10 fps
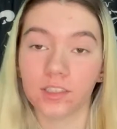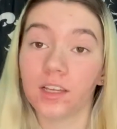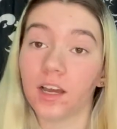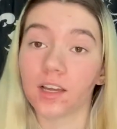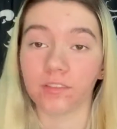
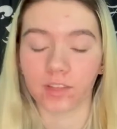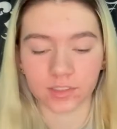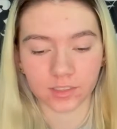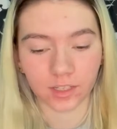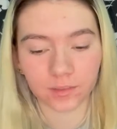I'll give
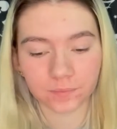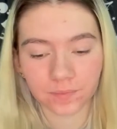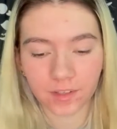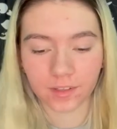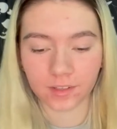that to you.
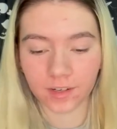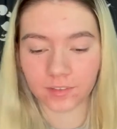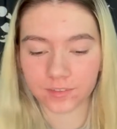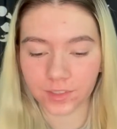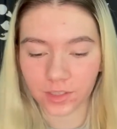
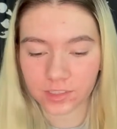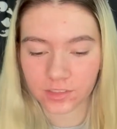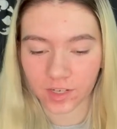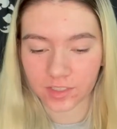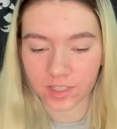You can
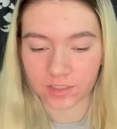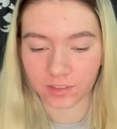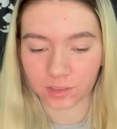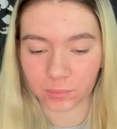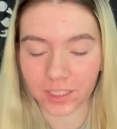stretch these a
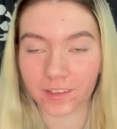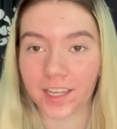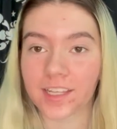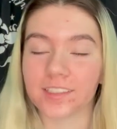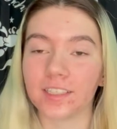little bit.
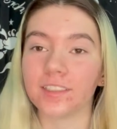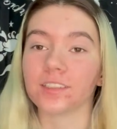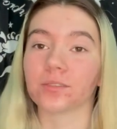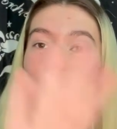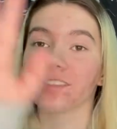Like I said,
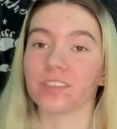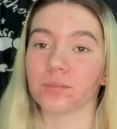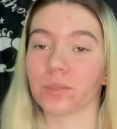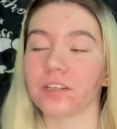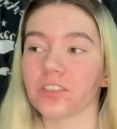this readathon is
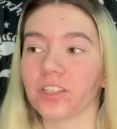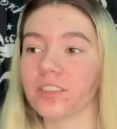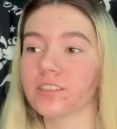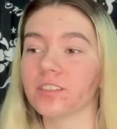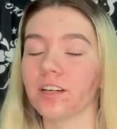pretty chill.
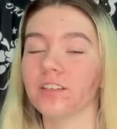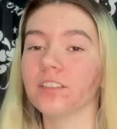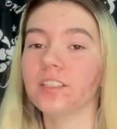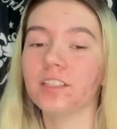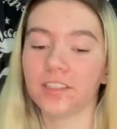So,
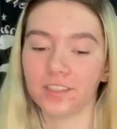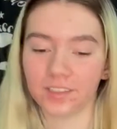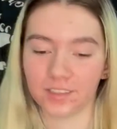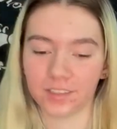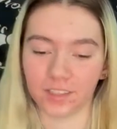
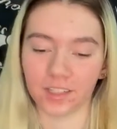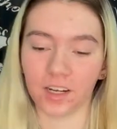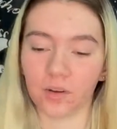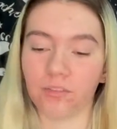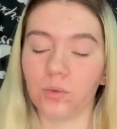
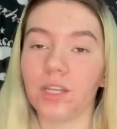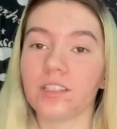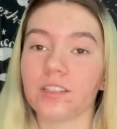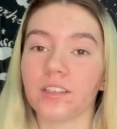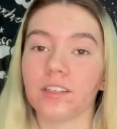if you need
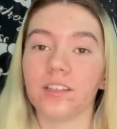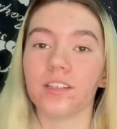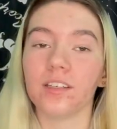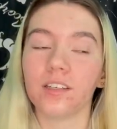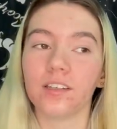to
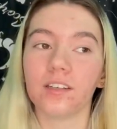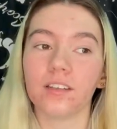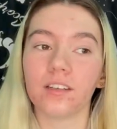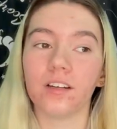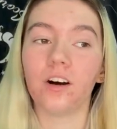
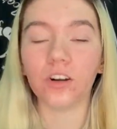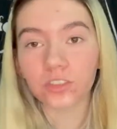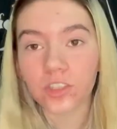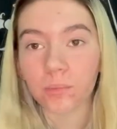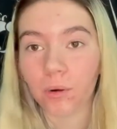
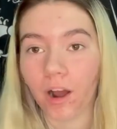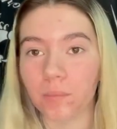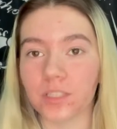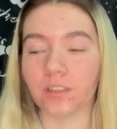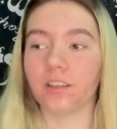alter the
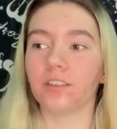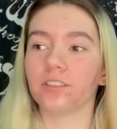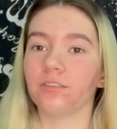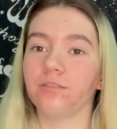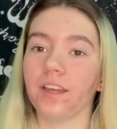prompts a little
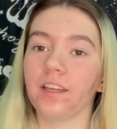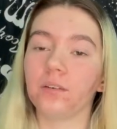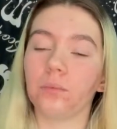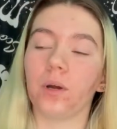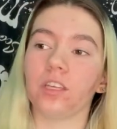to fit
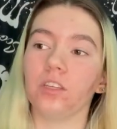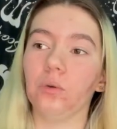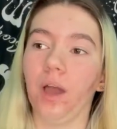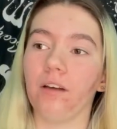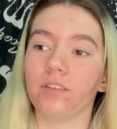what you
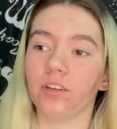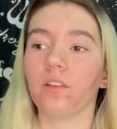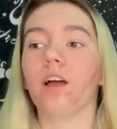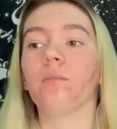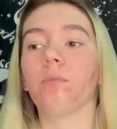have in your
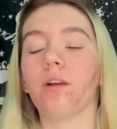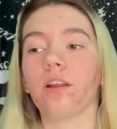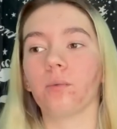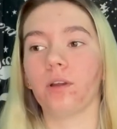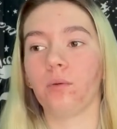library
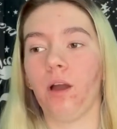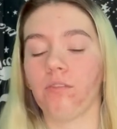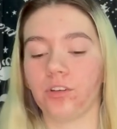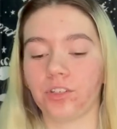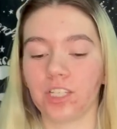or what you have
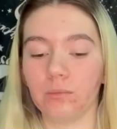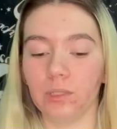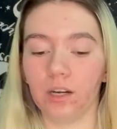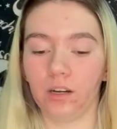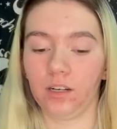on your
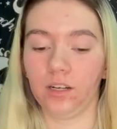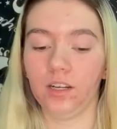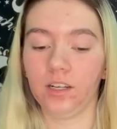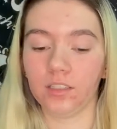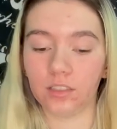TBR,
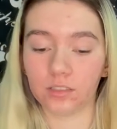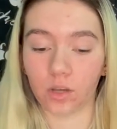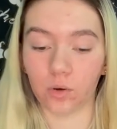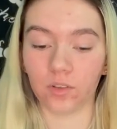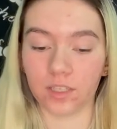
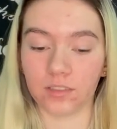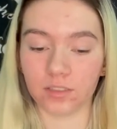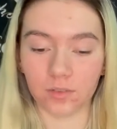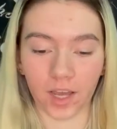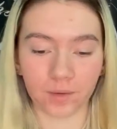totally
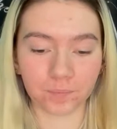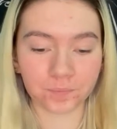do that.